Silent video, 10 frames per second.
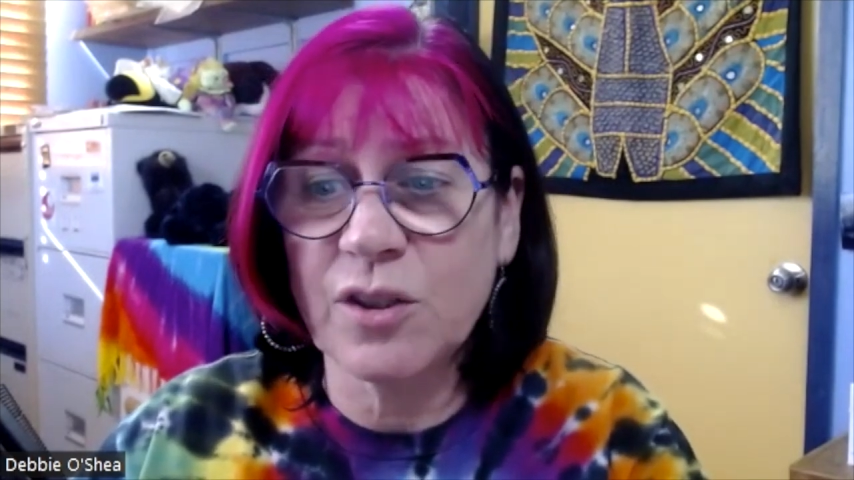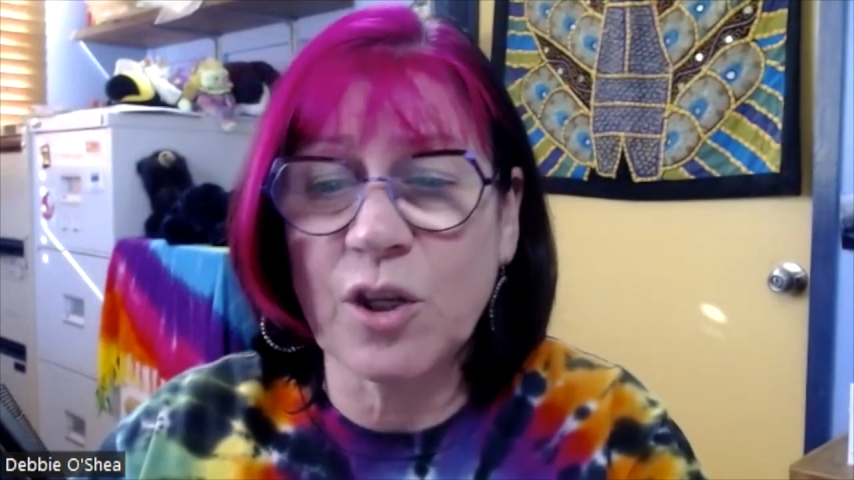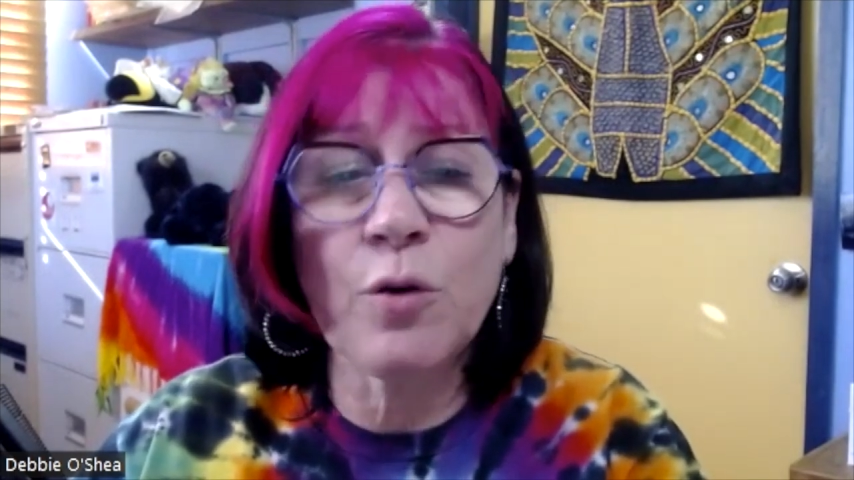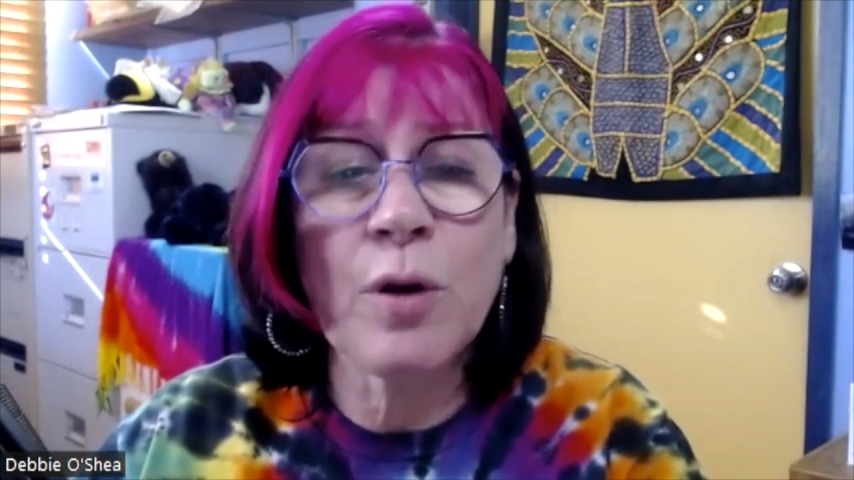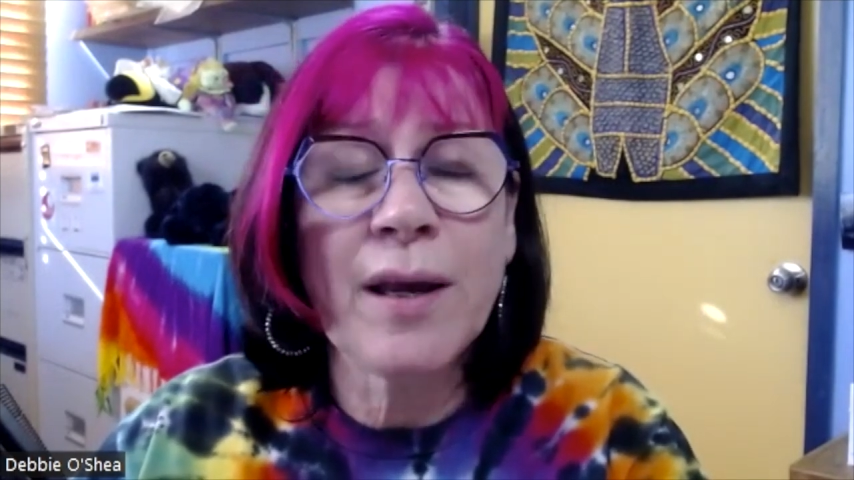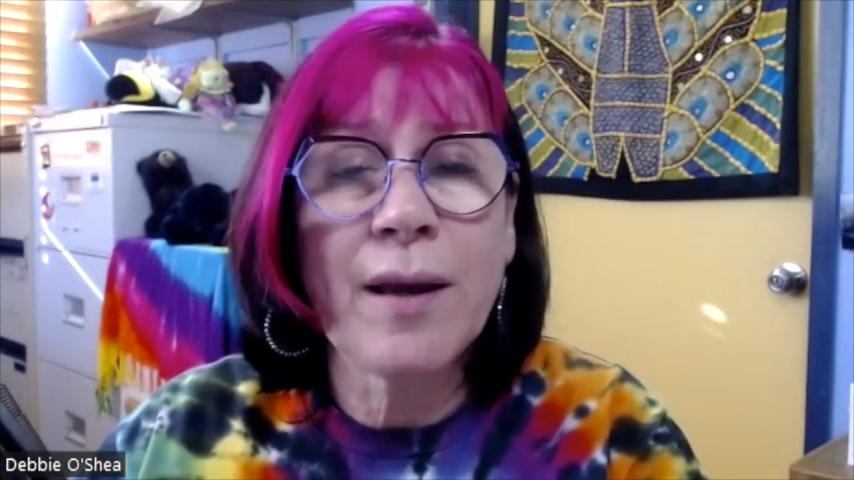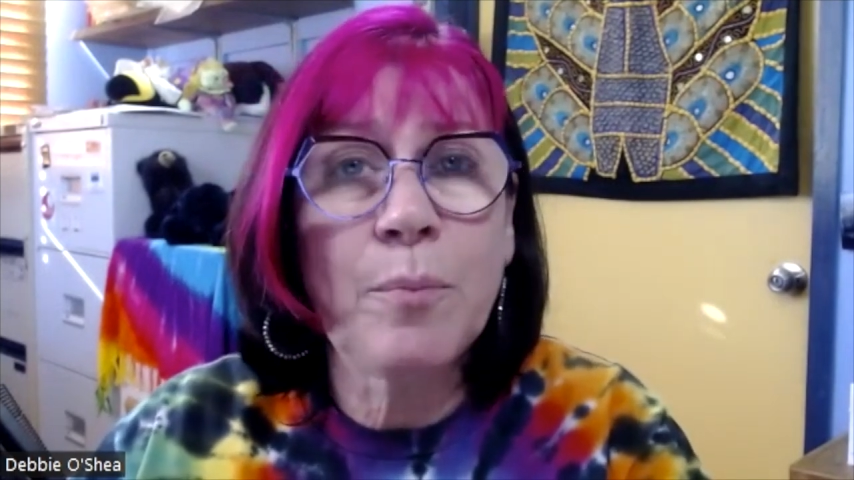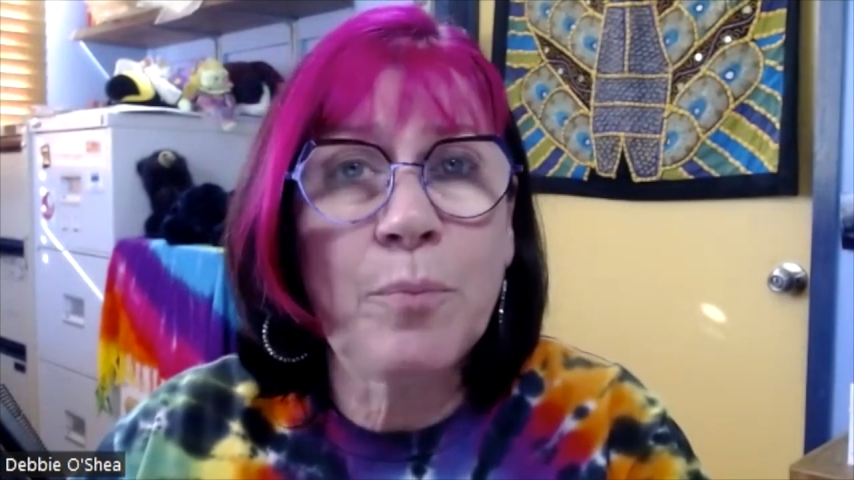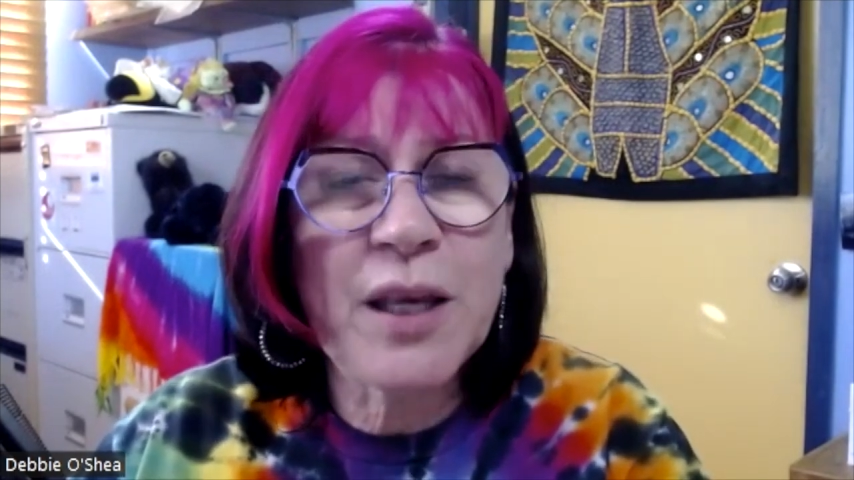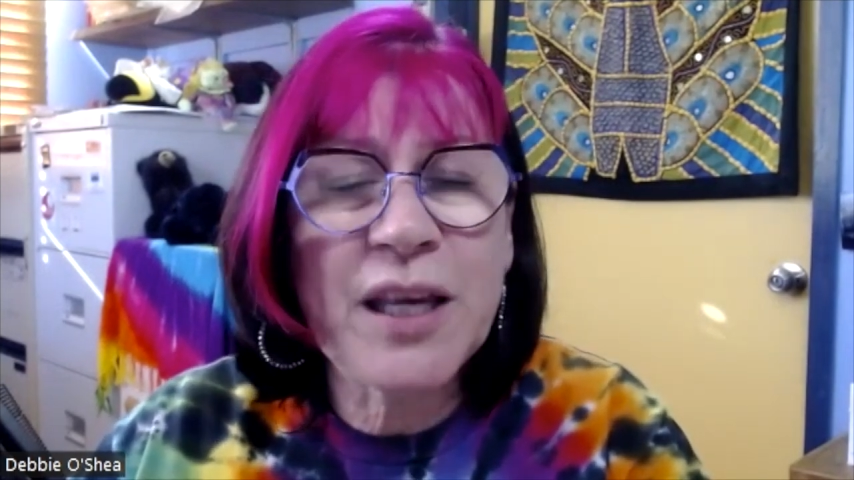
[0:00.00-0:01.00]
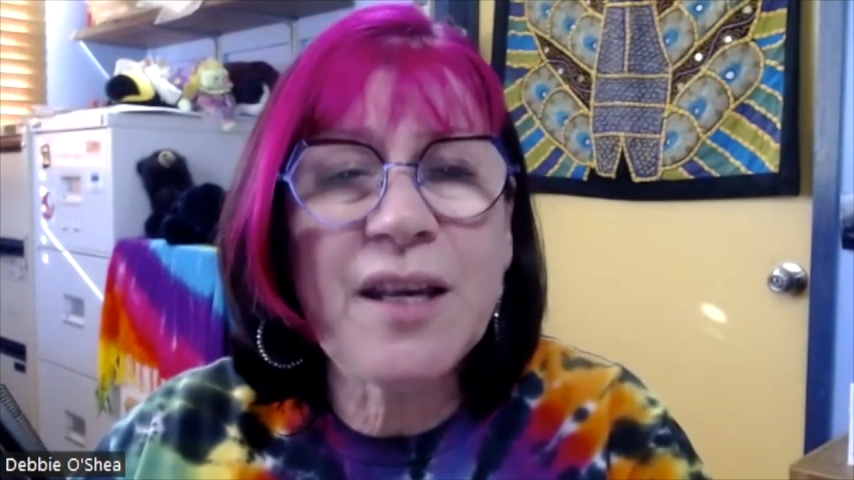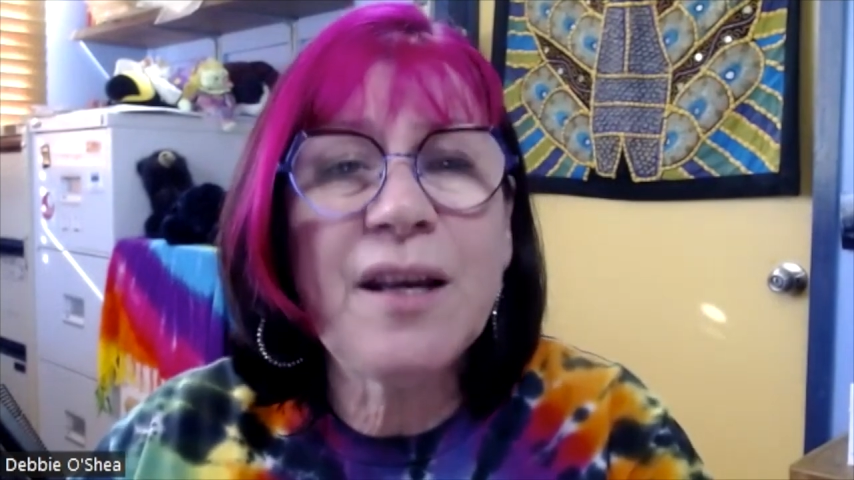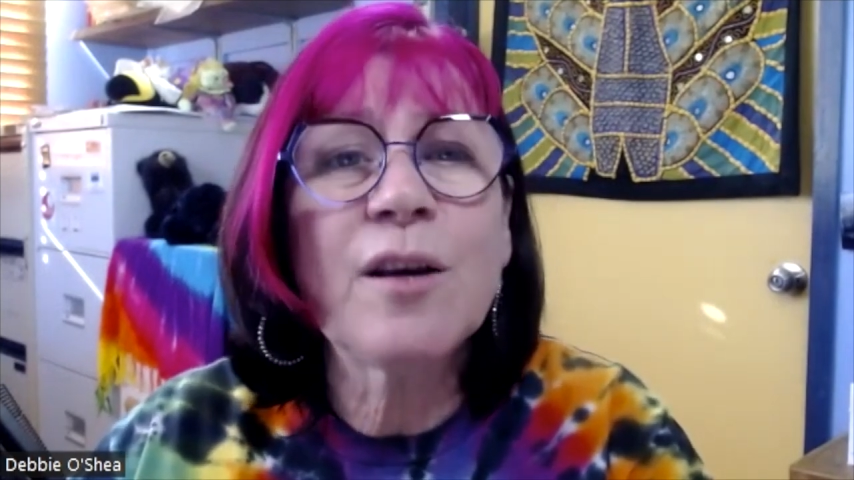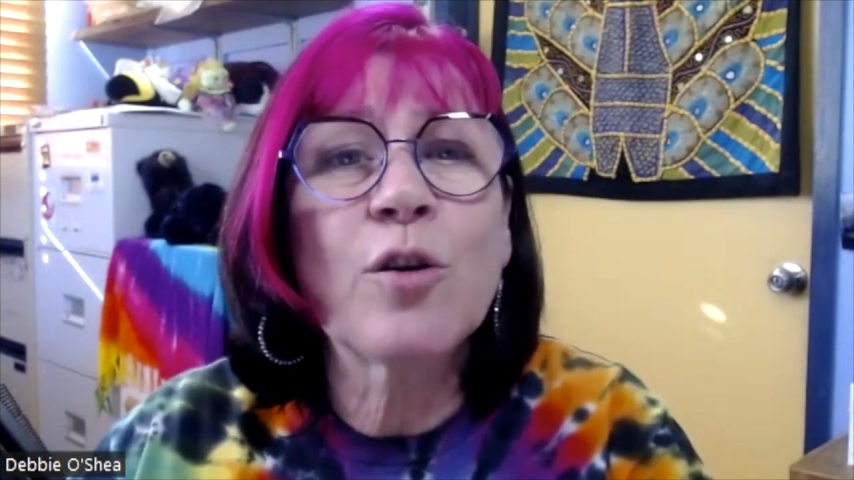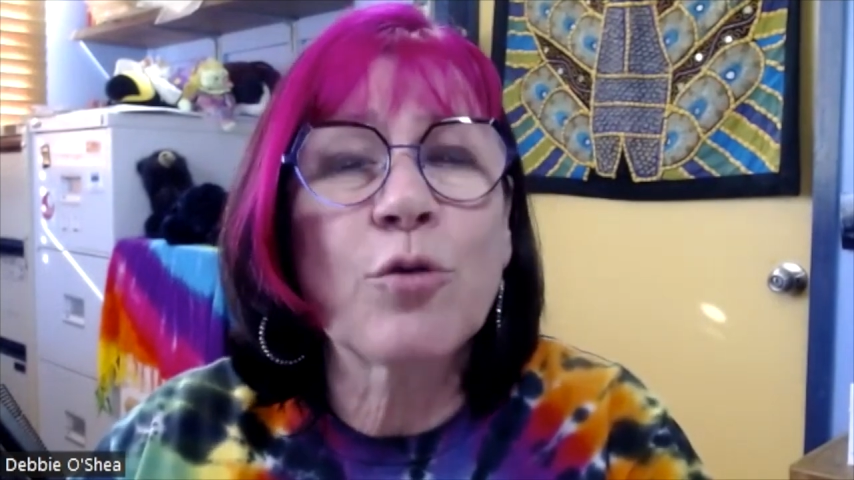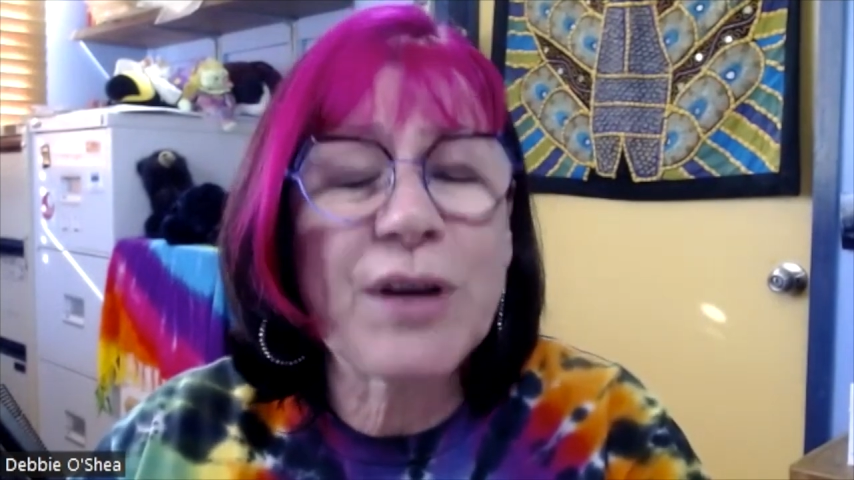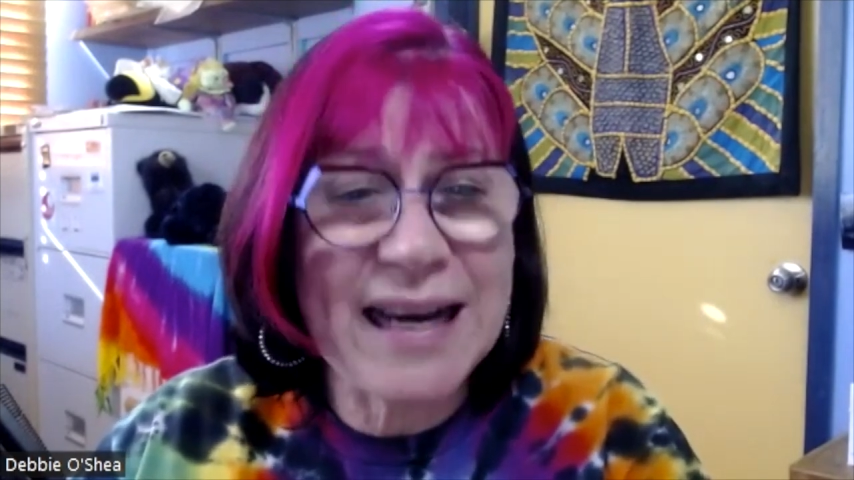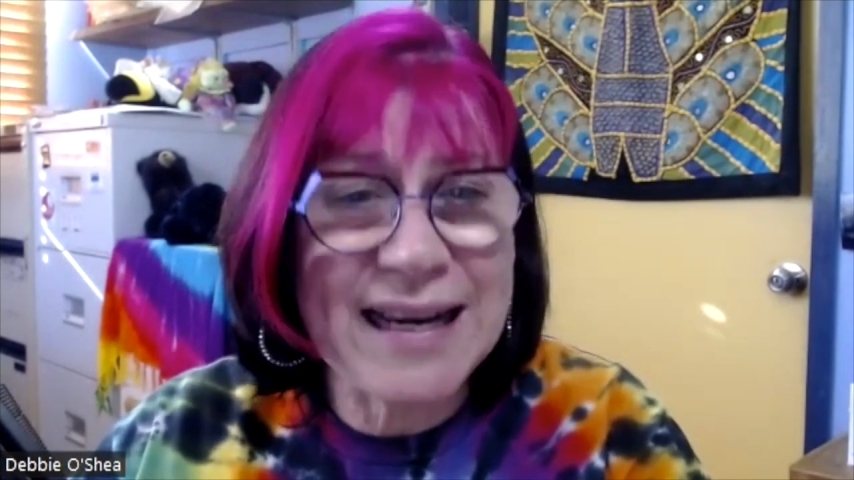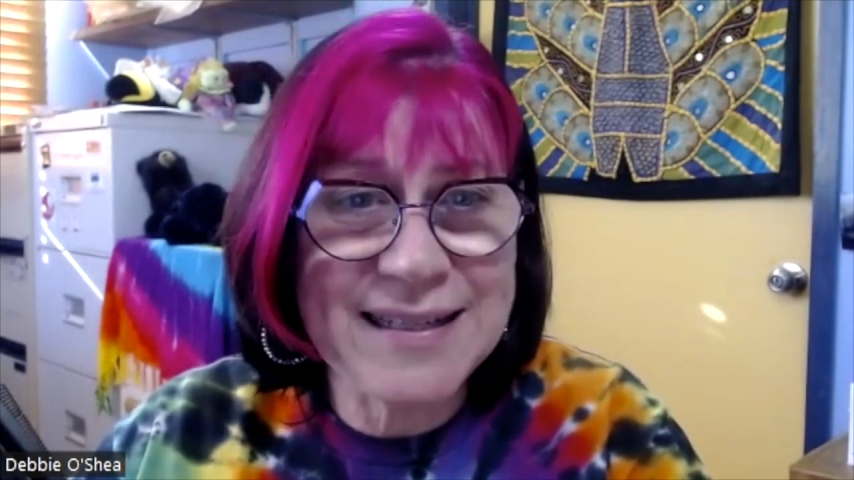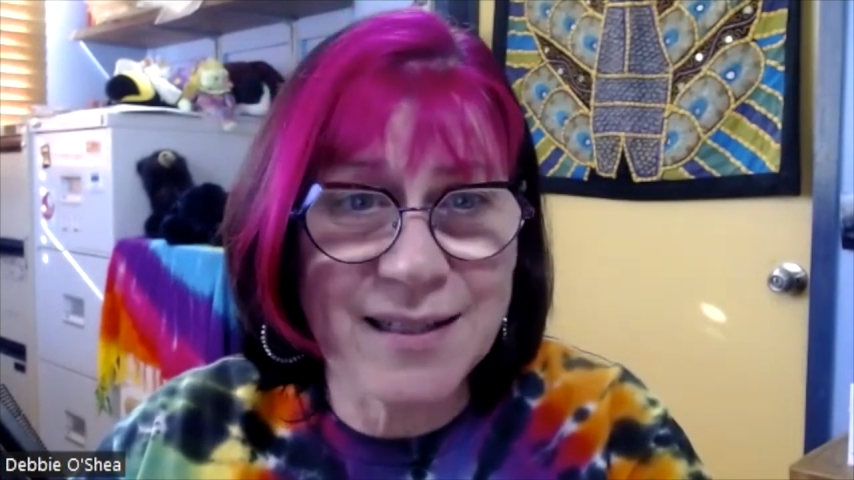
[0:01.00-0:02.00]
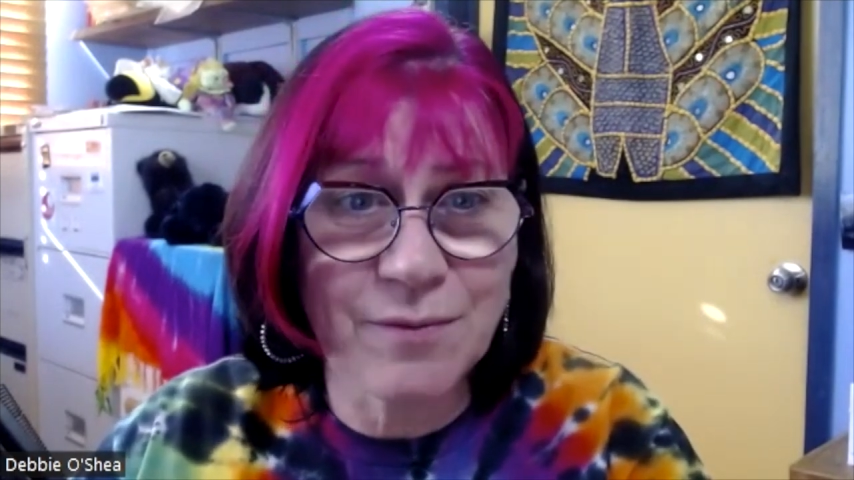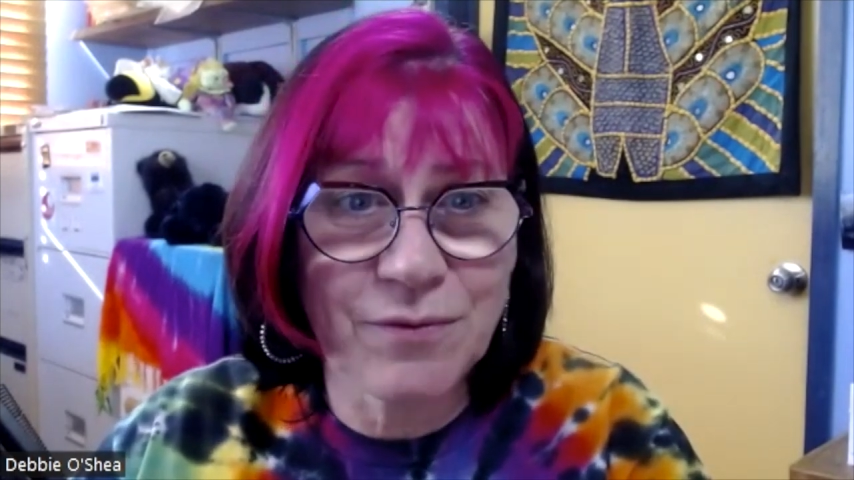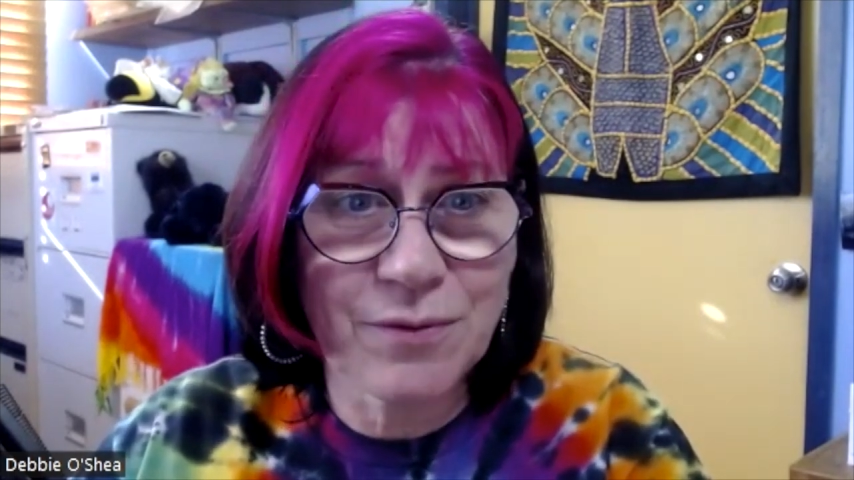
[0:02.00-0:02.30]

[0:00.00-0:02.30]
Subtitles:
So be creative.